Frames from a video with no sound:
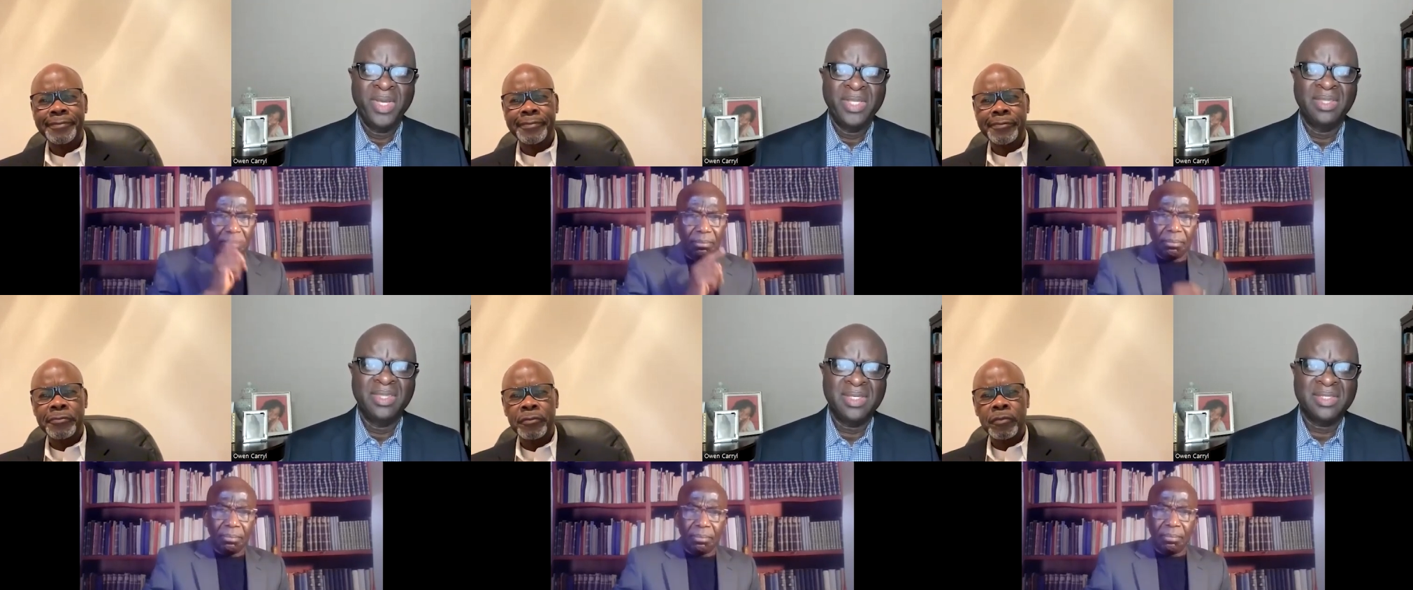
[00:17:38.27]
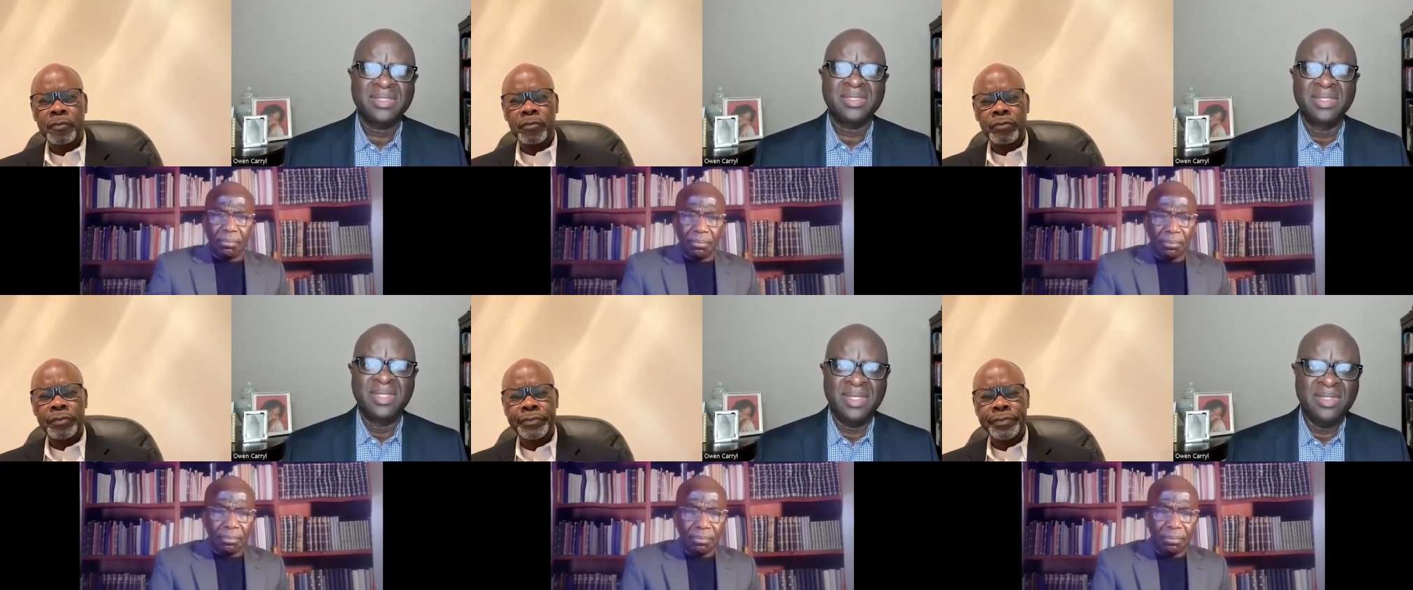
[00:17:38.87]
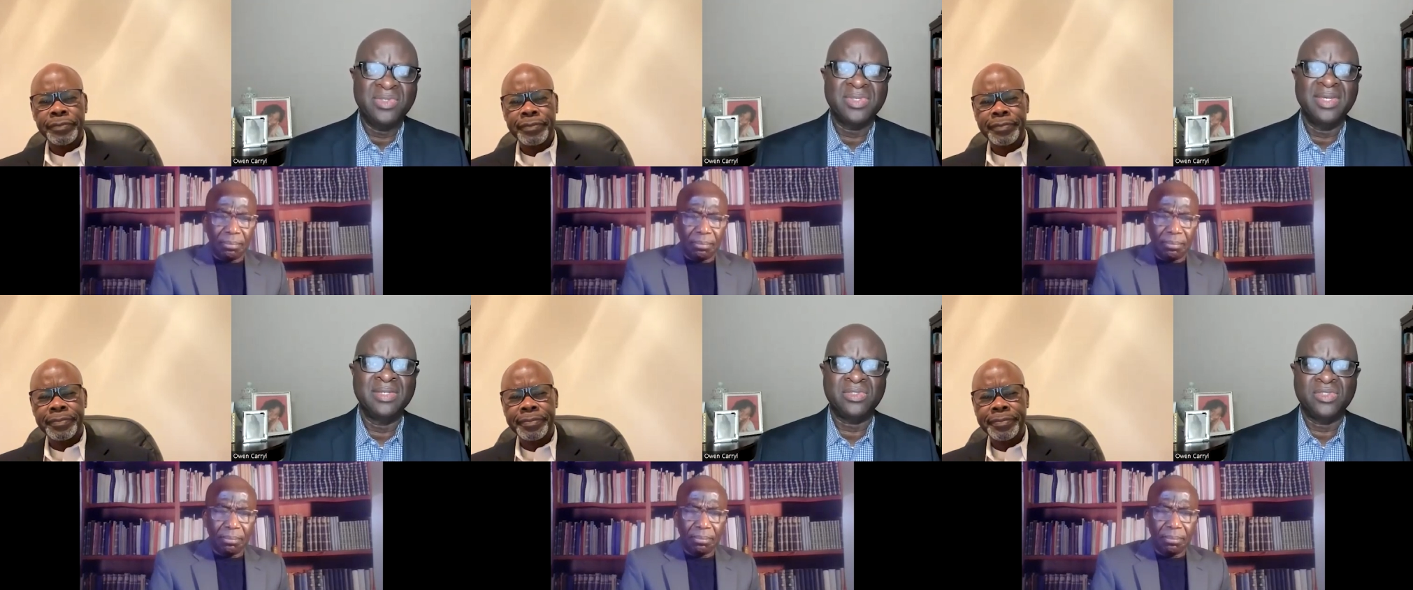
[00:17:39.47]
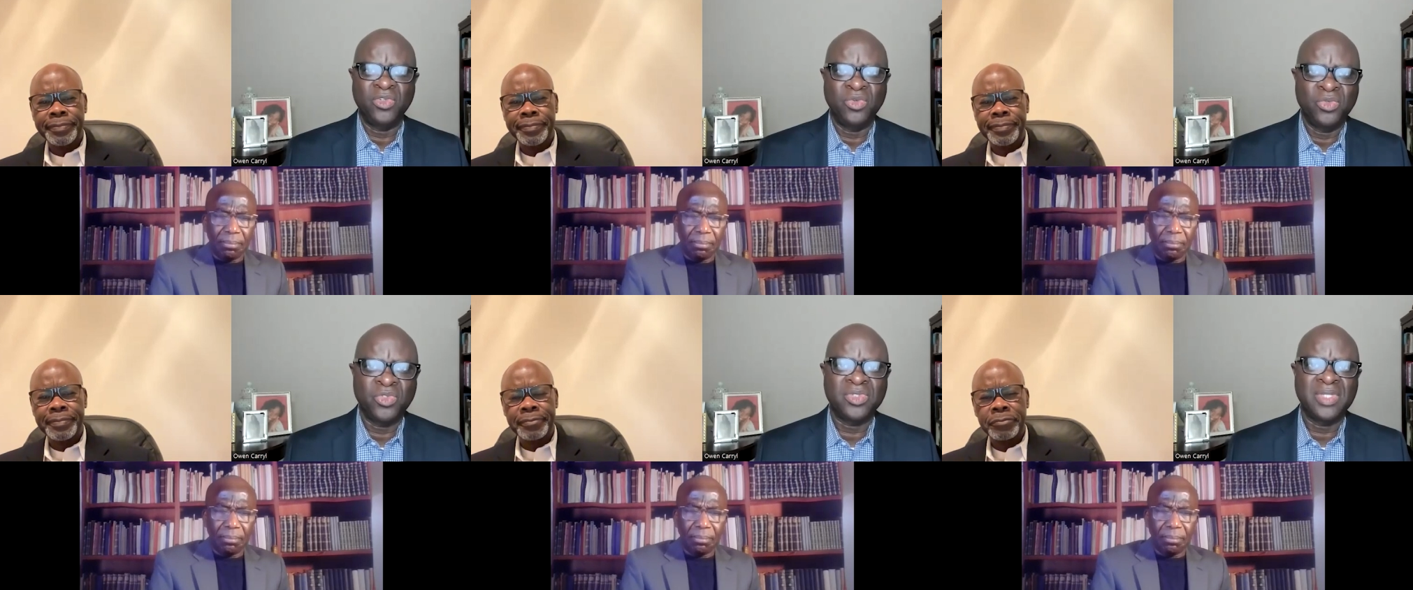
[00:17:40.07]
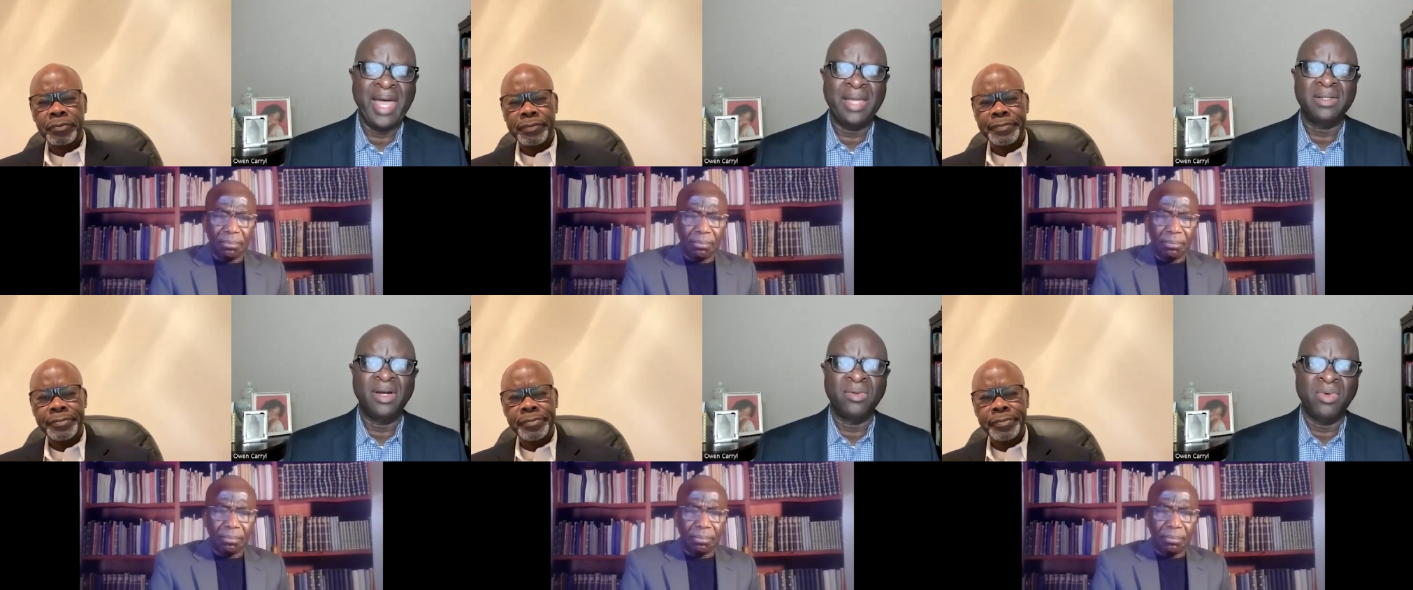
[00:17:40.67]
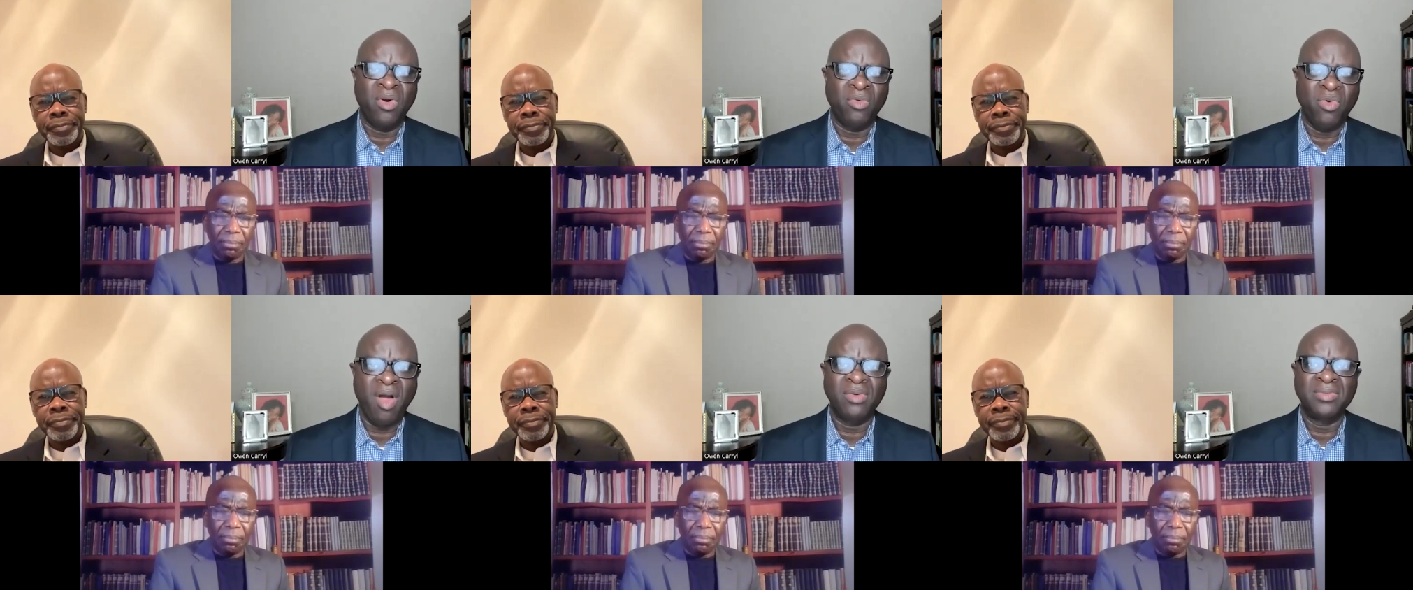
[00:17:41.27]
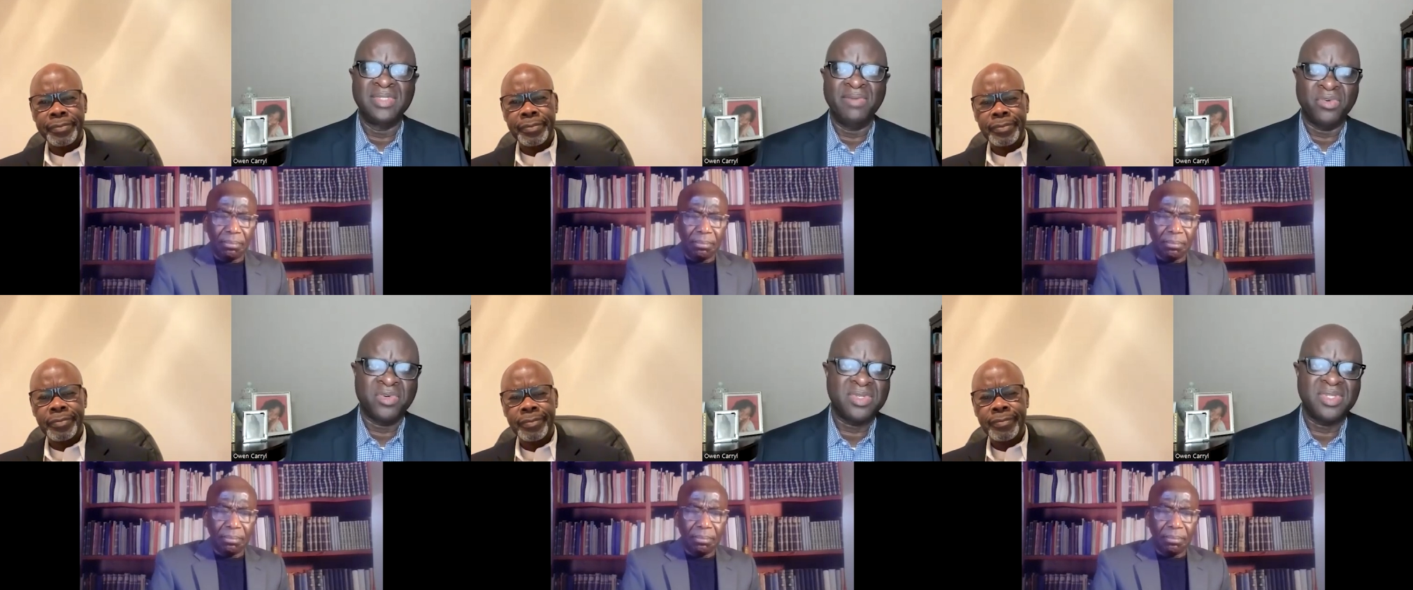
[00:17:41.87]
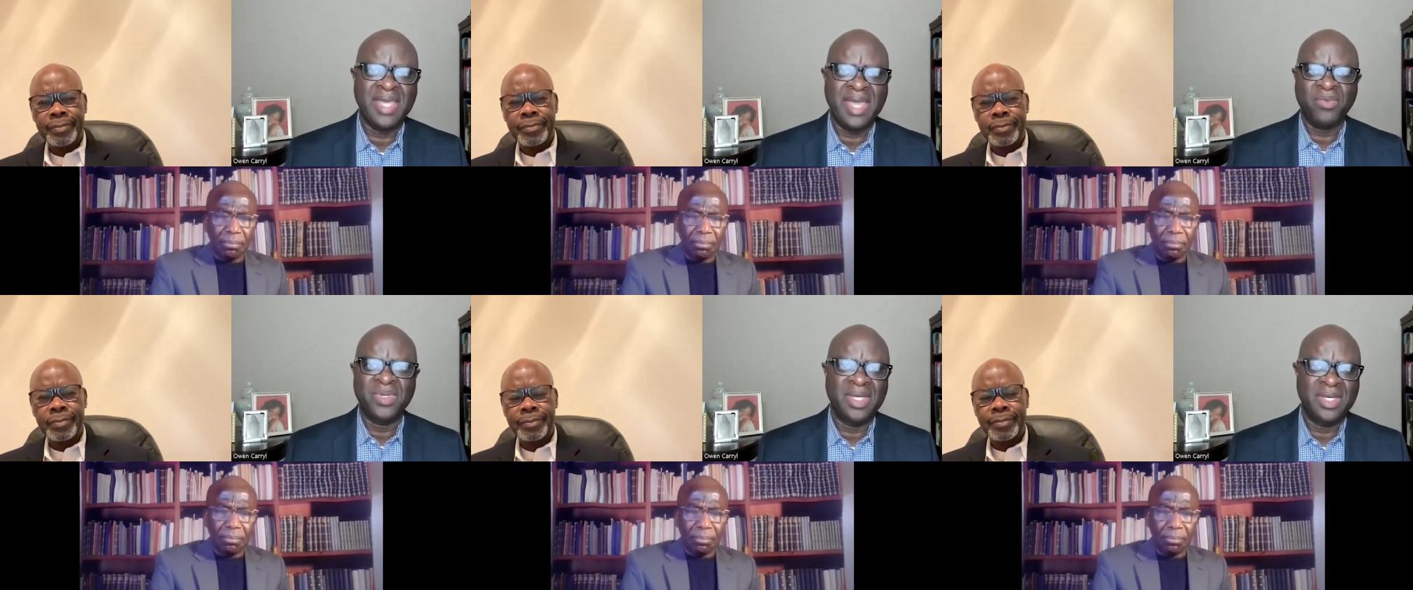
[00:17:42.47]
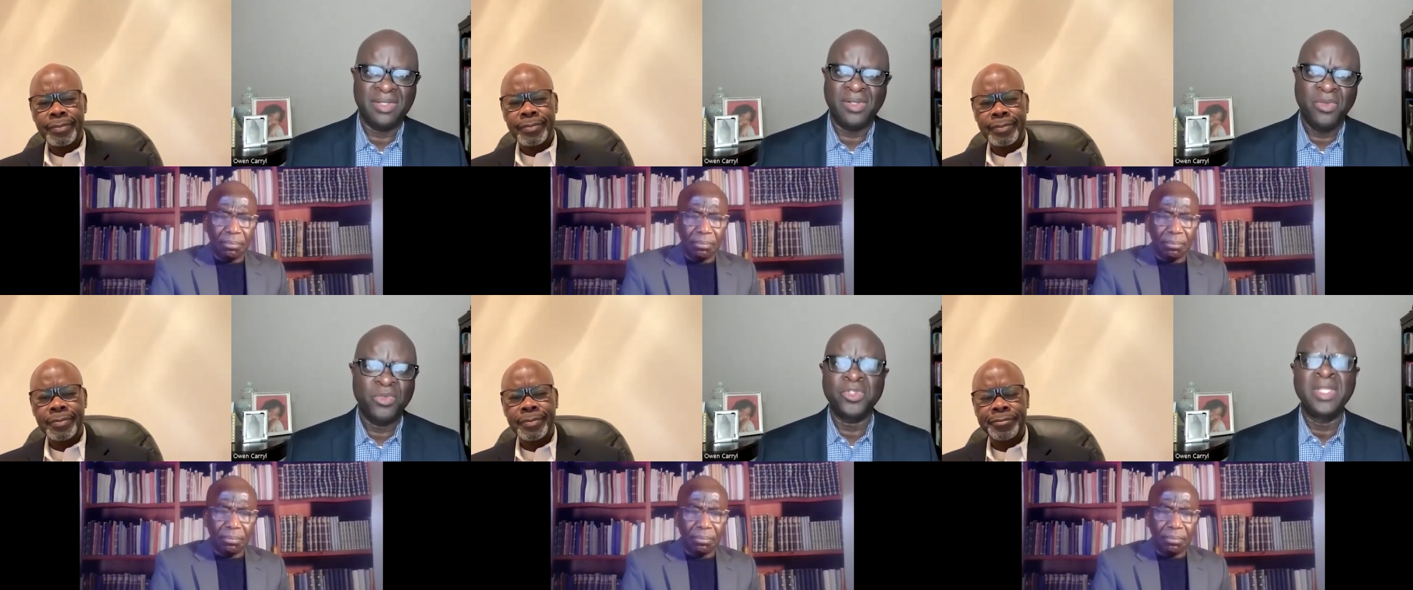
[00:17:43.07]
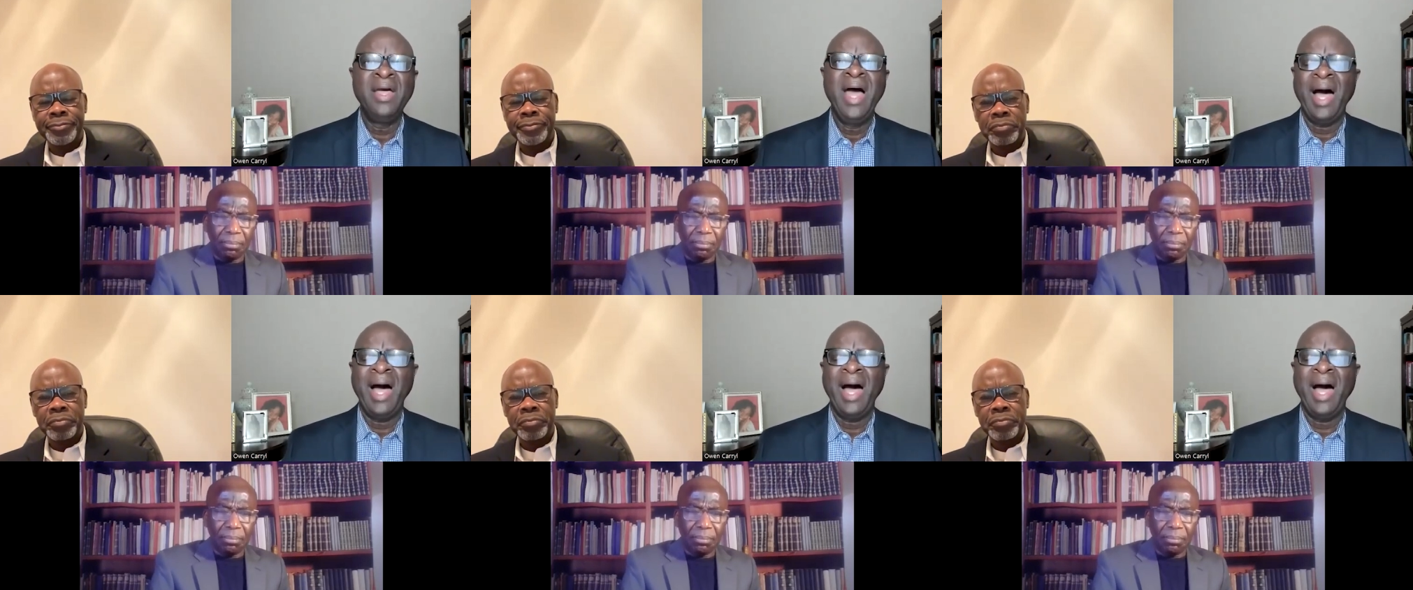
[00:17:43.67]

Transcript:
Speaker 1: with this these issues that are around diversity, equity, and inclusion.